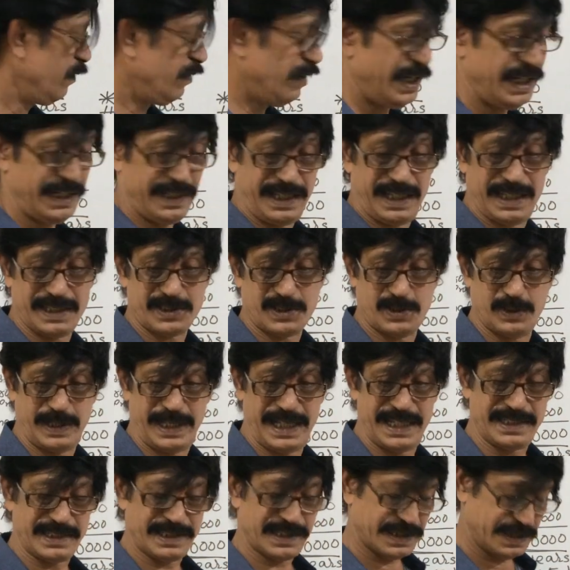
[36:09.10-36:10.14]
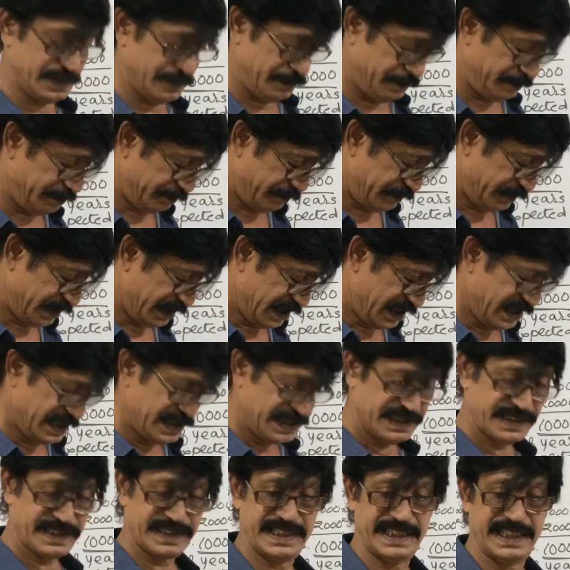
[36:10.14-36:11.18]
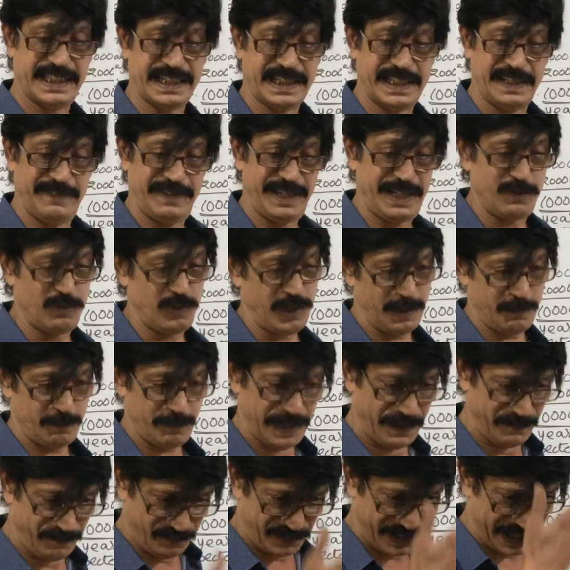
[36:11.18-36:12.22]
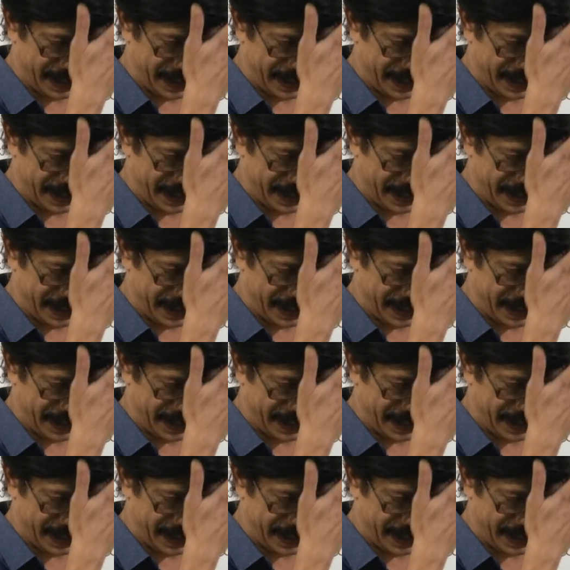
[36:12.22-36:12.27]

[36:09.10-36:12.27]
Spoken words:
Well, dear students, C given 1 by